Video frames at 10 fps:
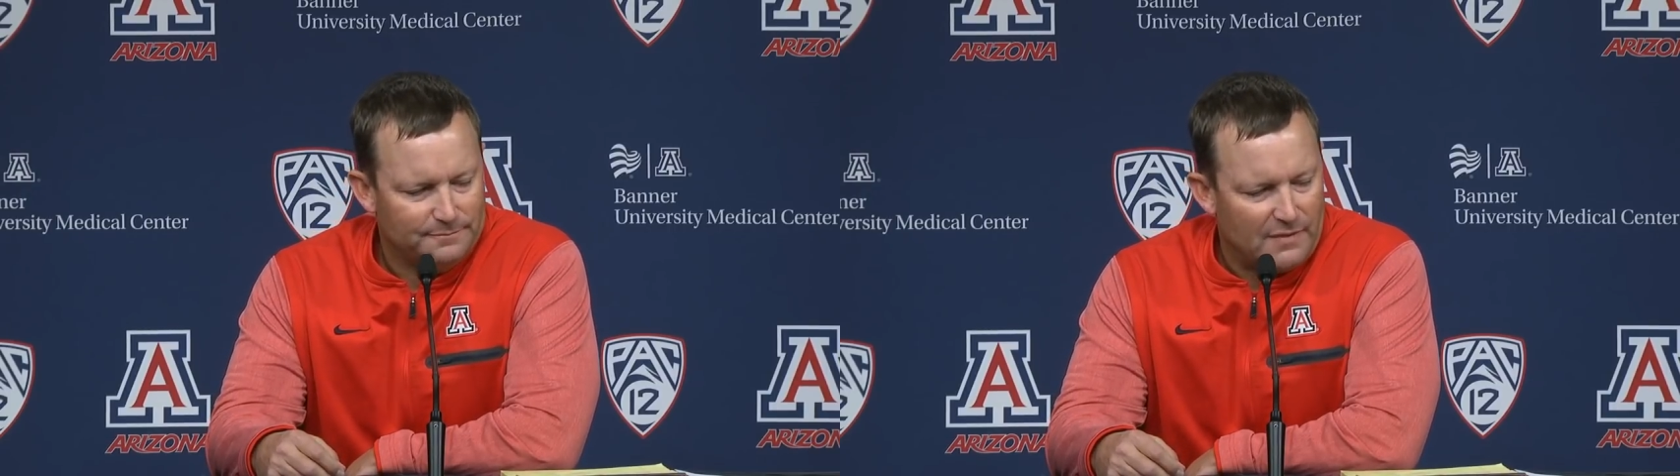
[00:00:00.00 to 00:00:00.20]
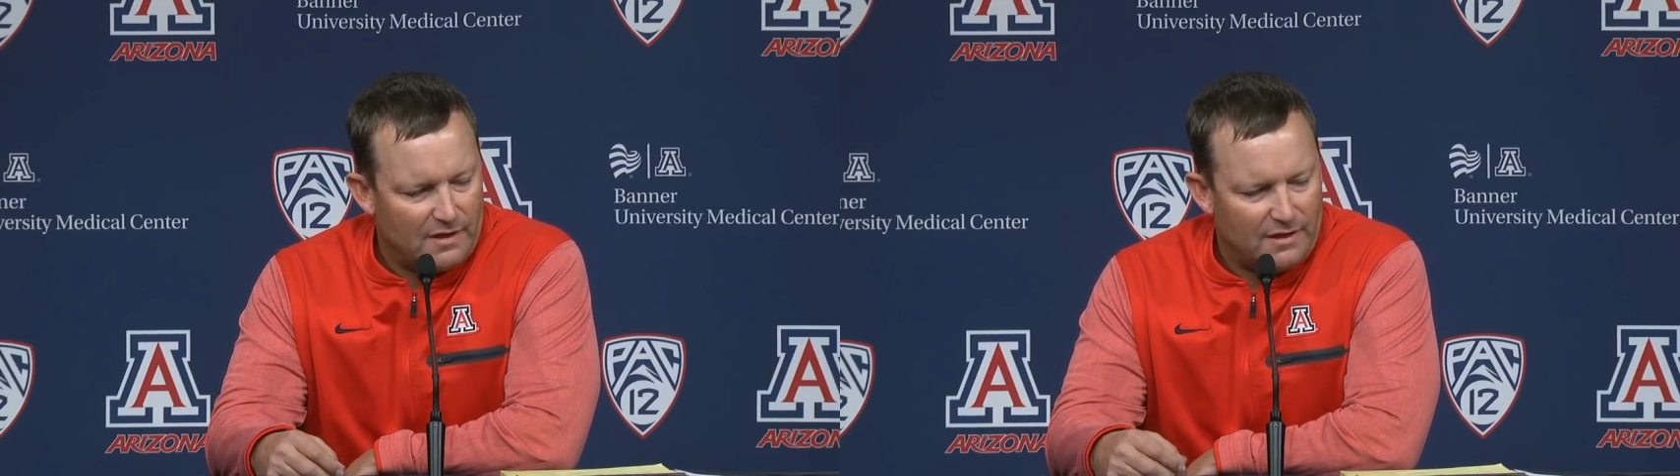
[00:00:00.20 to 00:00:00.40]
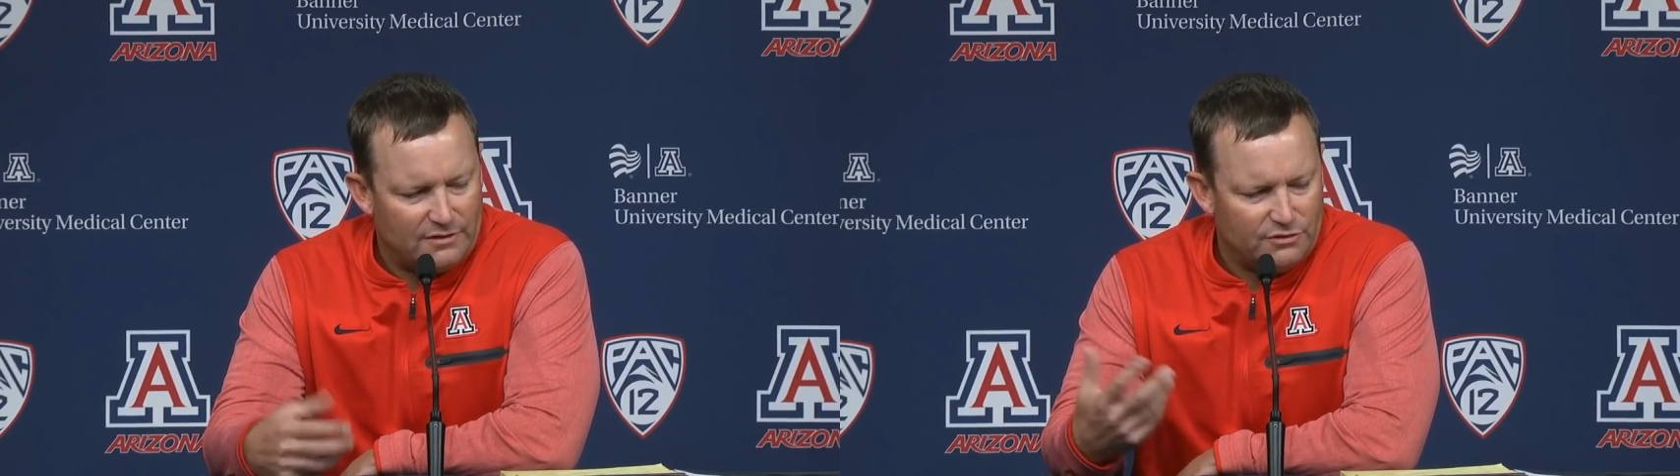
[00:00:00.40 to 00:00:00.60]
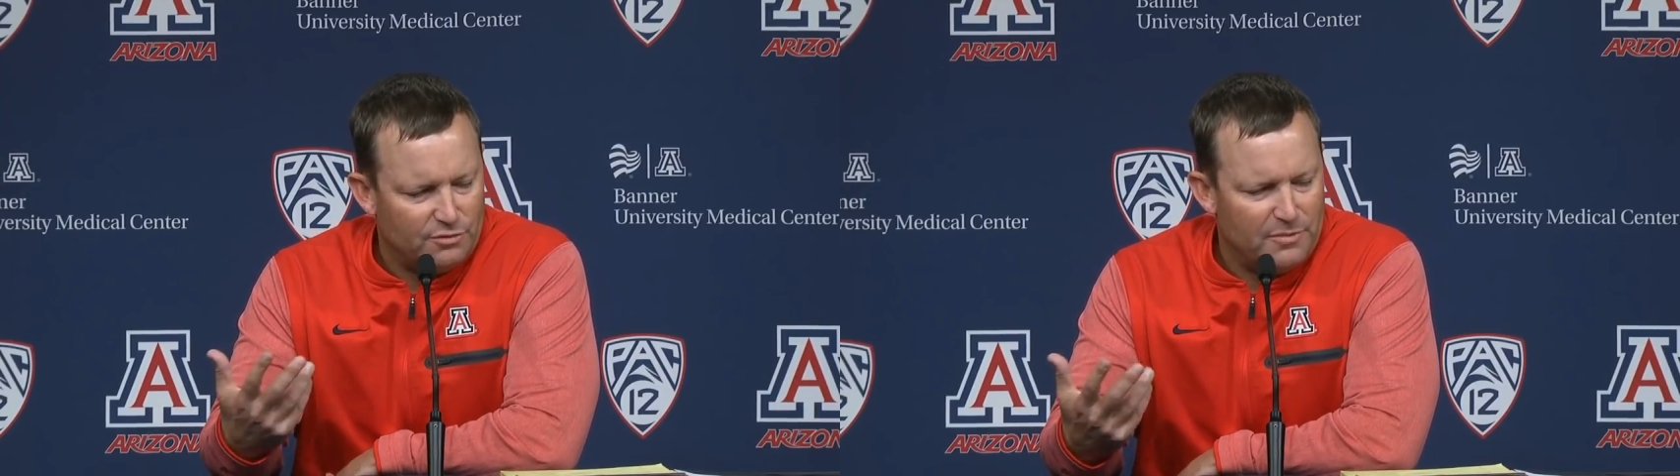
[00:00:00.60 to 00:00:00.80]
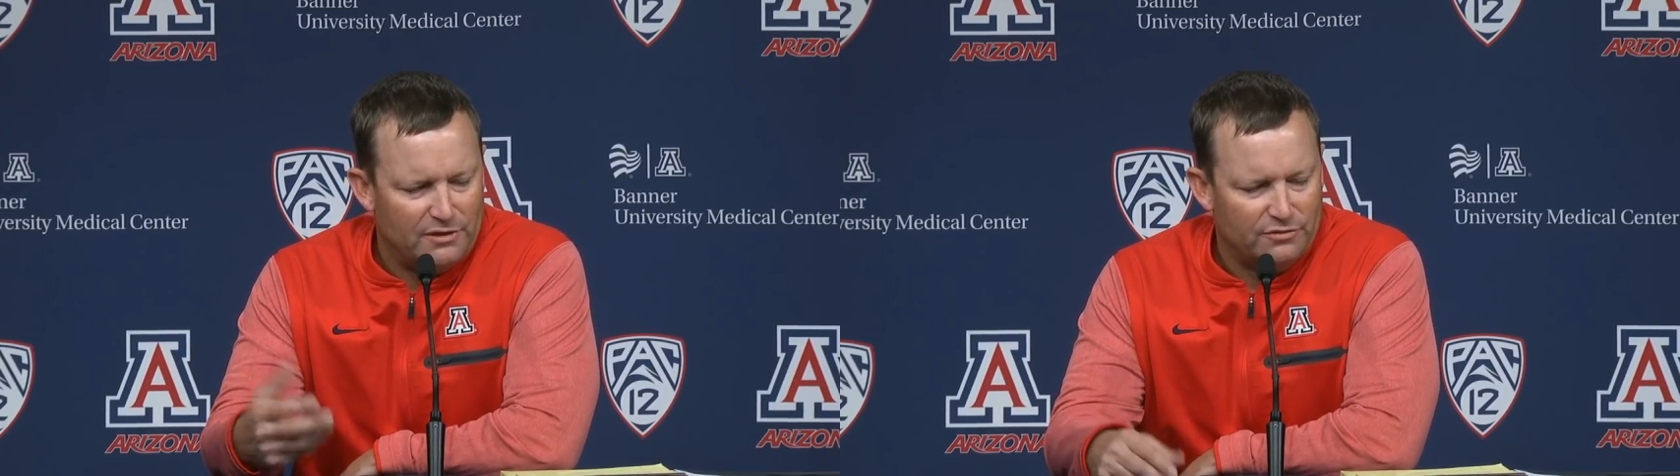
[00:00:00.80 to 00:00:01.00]
Uh, has a
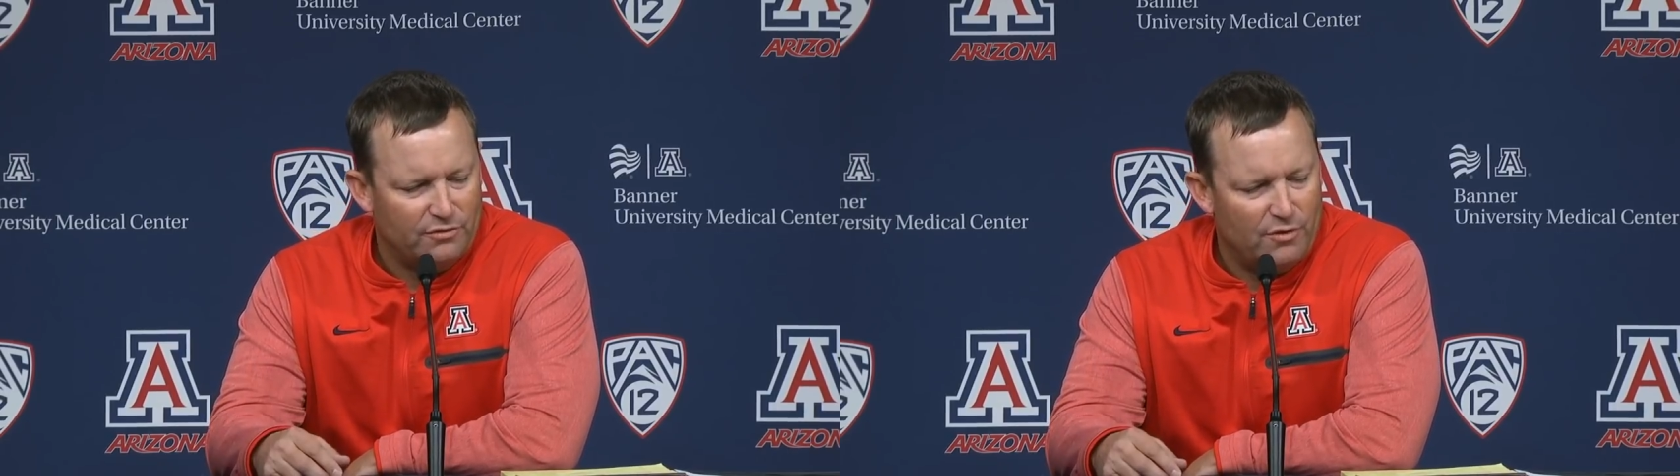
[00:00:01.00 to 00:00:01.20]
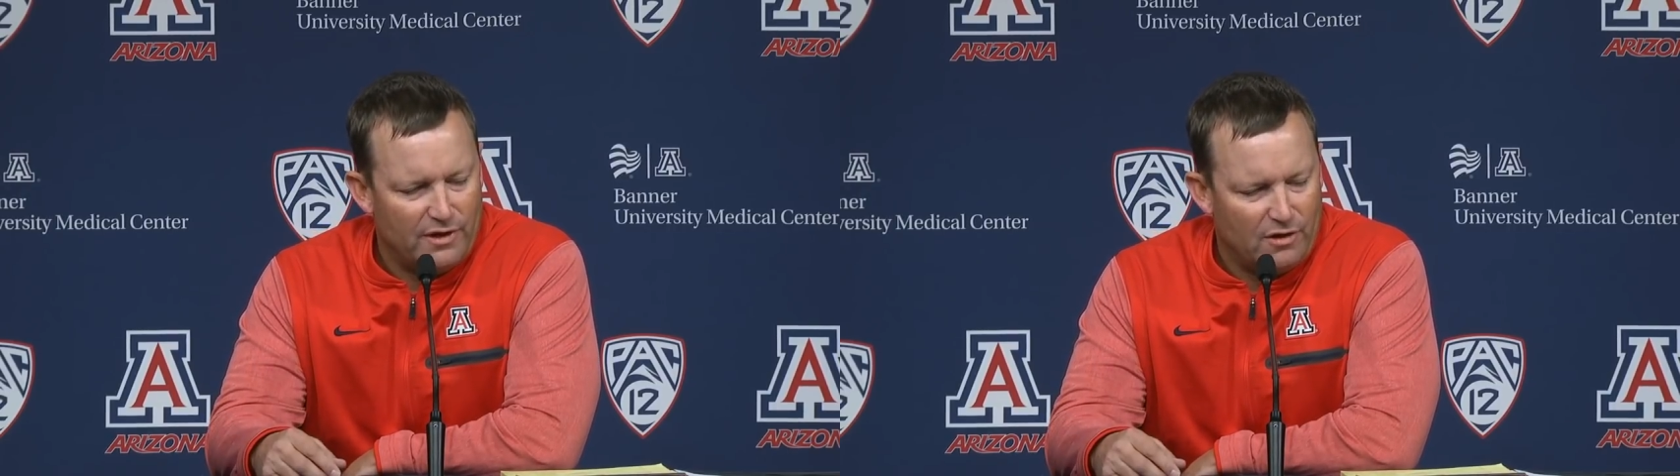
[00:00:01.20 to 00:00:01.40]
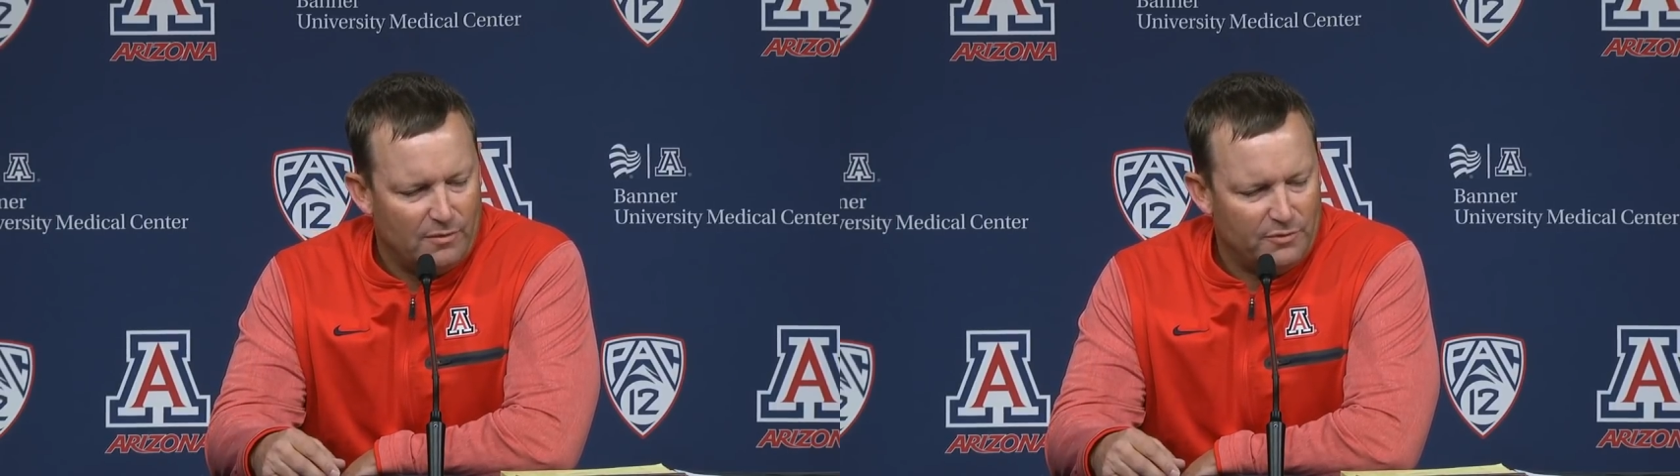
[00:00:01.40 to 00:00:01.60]
tremendous throwing arm.